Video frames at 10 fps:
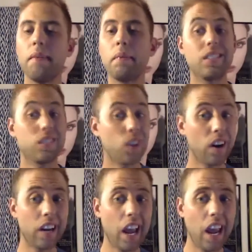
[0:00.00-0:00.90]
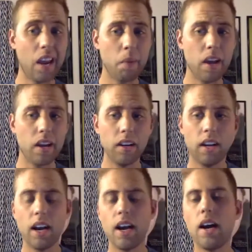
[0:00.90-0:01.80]
He started Ant-Man,
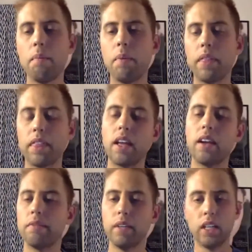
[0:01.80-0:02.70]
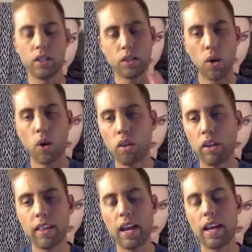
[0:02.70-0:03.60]
but then
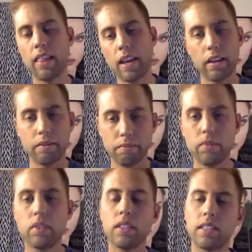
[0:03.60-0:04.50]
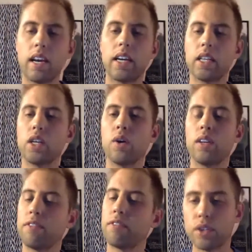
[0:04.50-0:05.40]
tonally they decided to go a
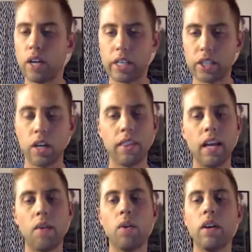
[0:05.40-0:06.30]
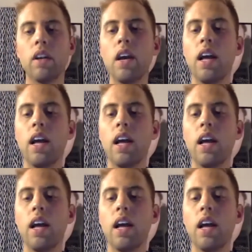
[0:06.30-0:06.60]
different direction on that one.